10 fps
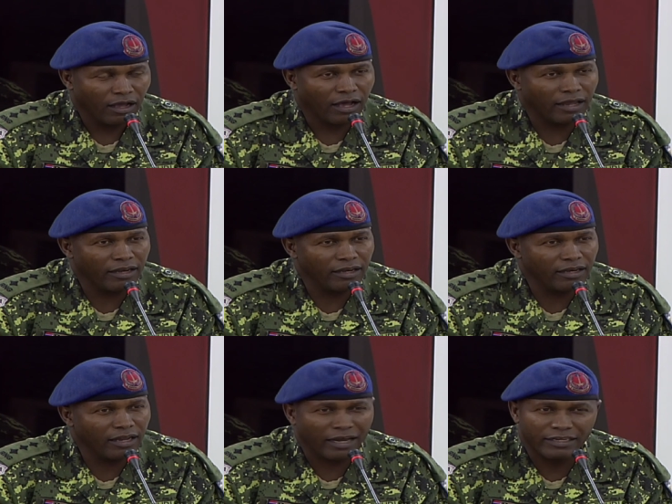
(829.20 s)

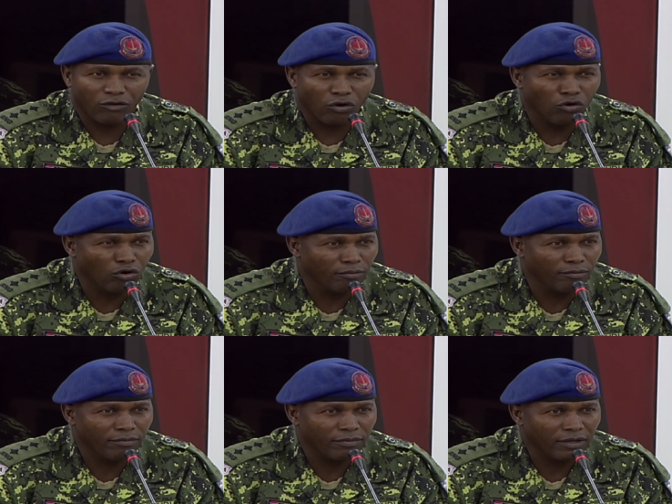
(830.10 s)
And at our
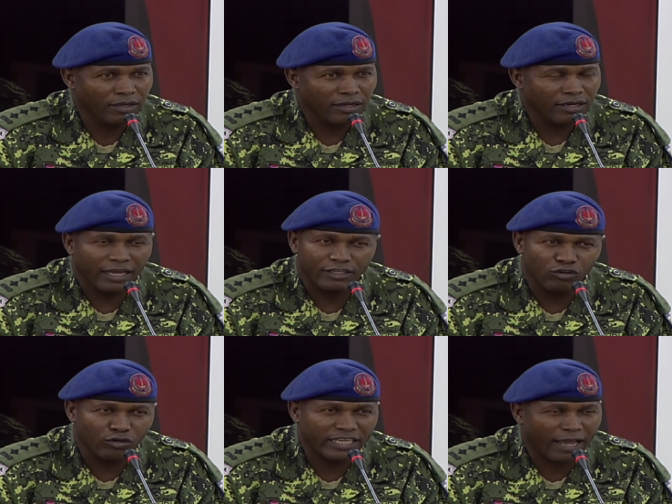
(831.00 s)
home, there is
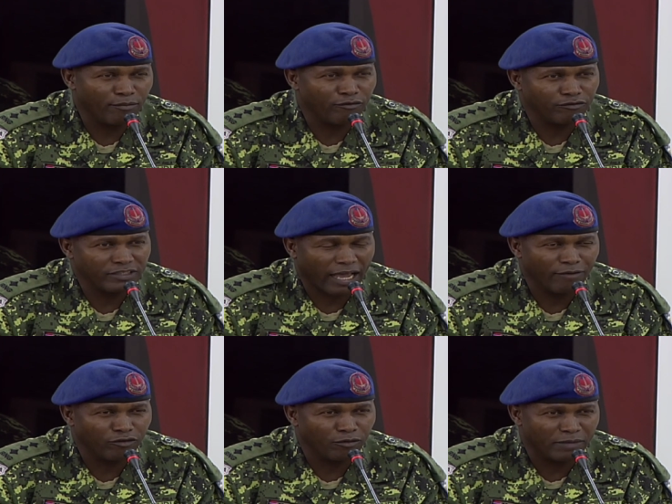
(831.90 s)
no time
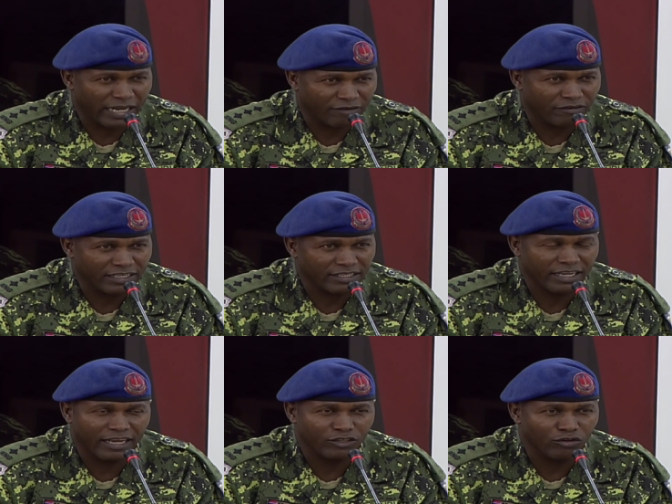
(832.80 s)
for breakfast,
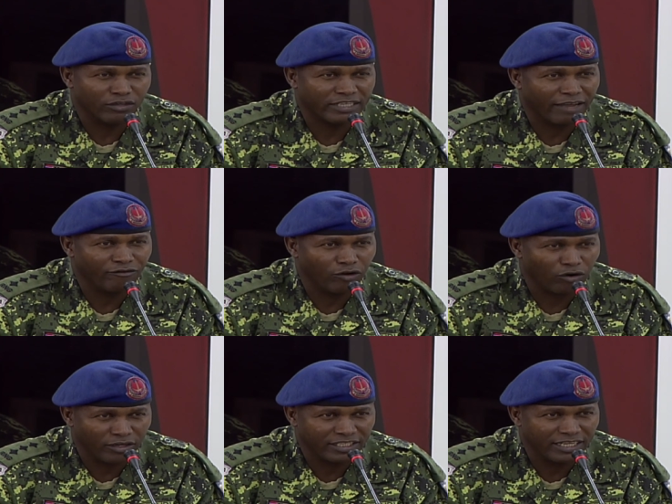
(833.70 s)
there is no time for
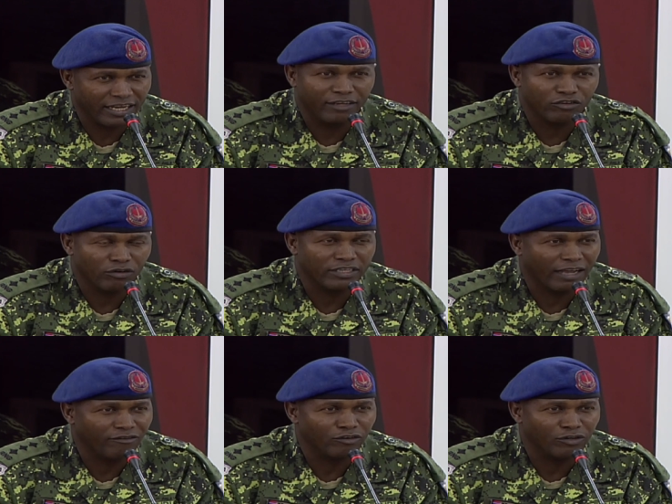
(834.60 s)
lunch, there is no
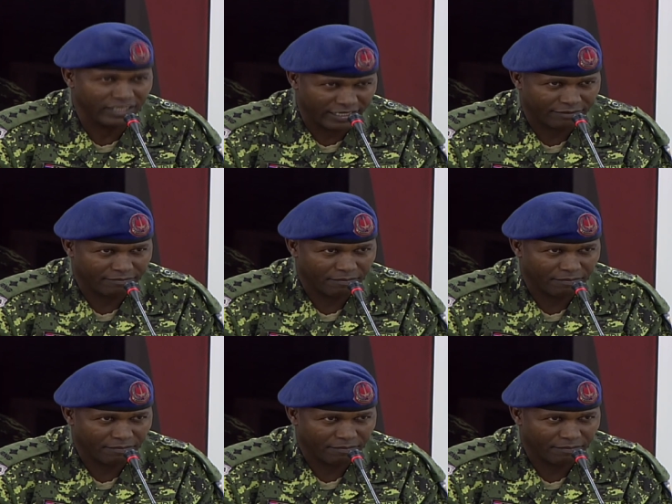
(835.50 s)
time for dinner.